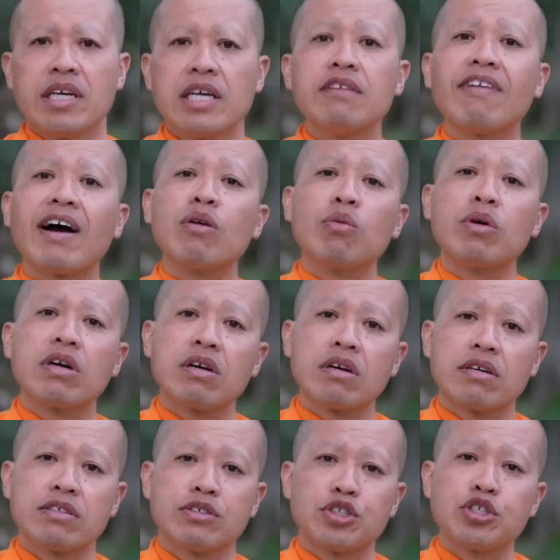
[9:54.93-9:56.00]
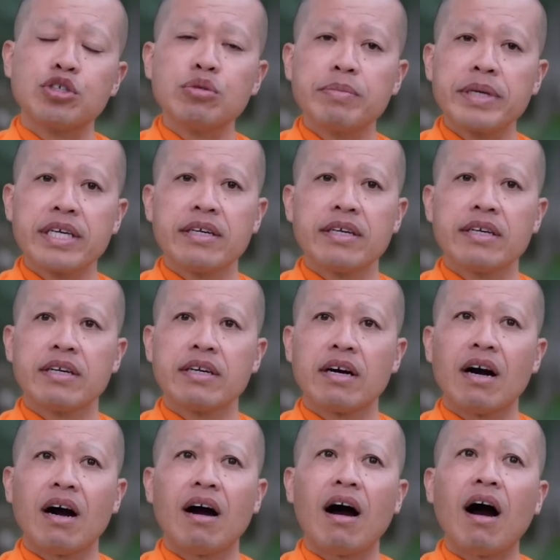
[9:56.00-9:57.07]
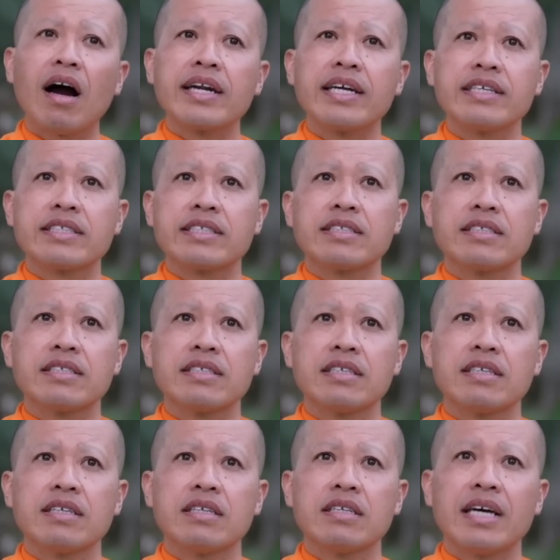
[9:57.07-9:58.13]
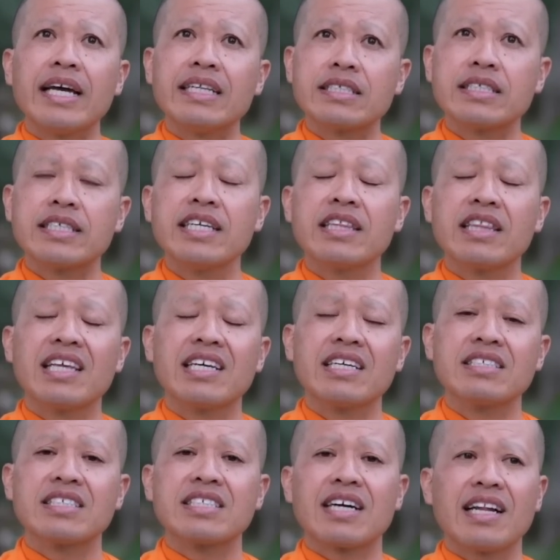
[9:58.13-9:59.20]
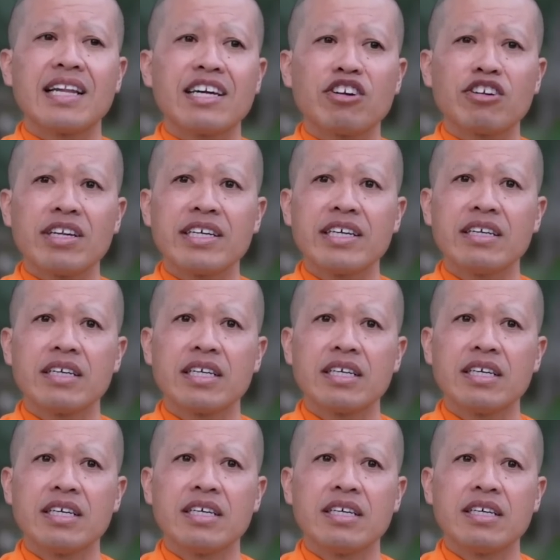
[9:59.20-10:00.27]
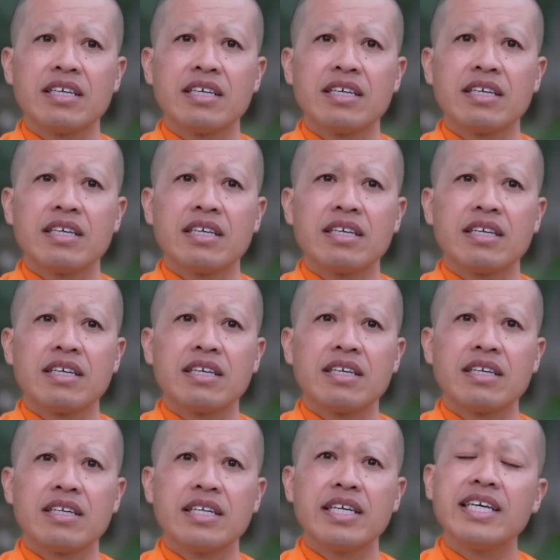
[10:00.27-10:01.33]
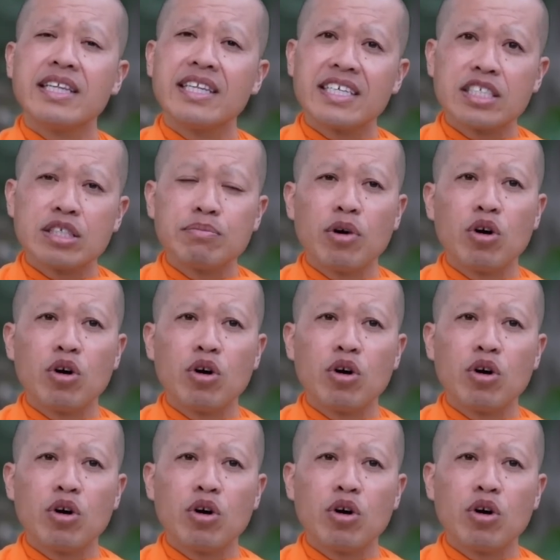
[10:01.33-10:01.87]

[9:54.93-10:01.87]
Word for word: if I were to be honest, and see things clearly. In this